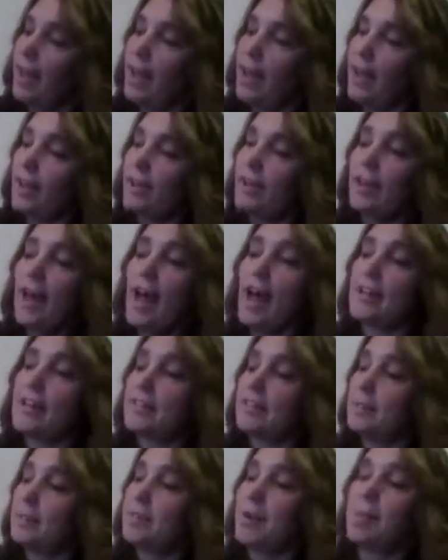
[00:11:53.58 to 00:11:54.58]
and it
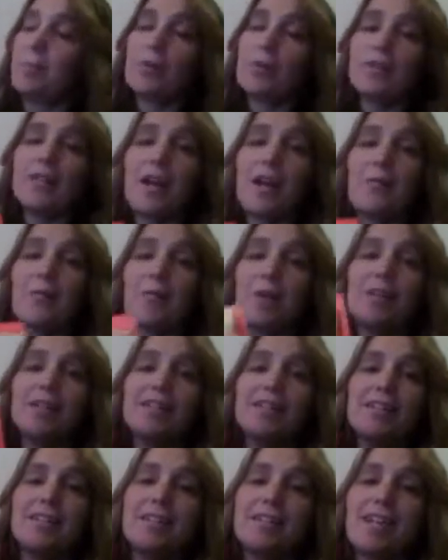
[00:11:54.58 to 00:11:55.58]
has them numbered day
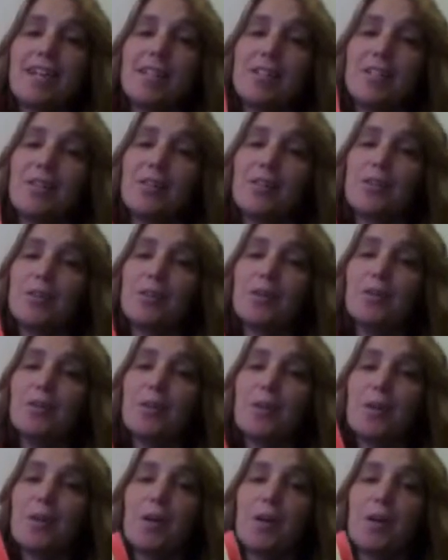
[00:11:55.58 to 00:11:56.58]
1, day 2,
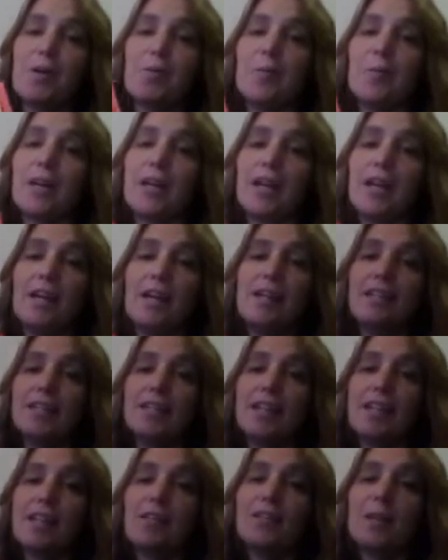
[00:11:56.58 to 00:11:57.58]
but again it
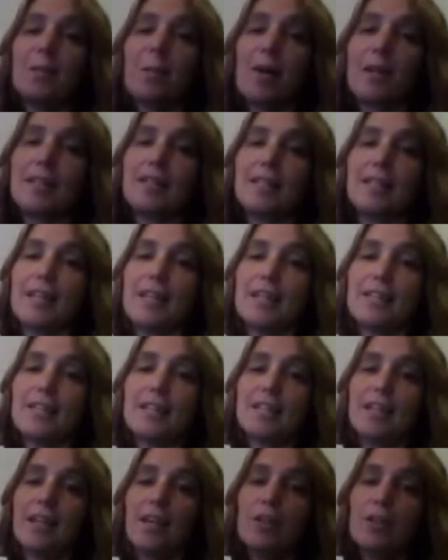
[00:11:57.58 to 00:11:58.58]
just gives them ideas,
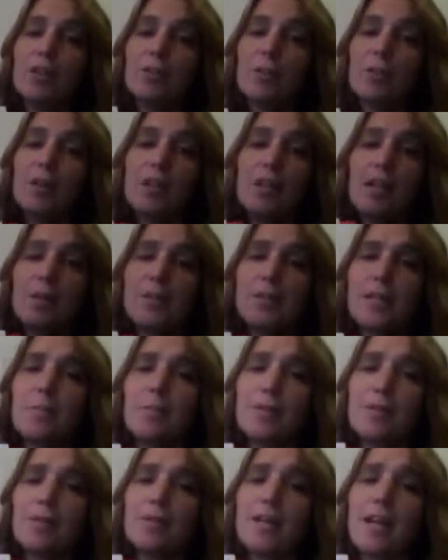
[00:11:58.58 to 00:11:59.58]
and it just really keeps them
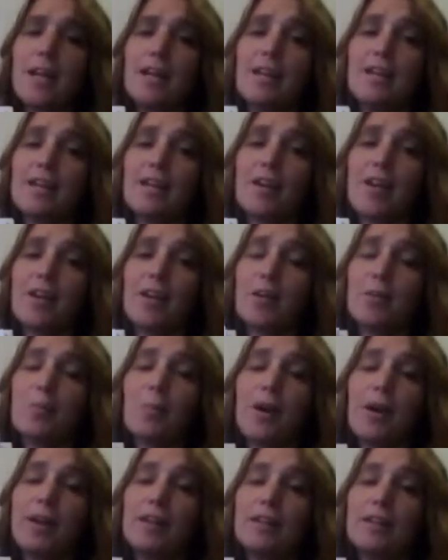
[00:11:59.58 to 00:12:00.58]
entertained and occupied,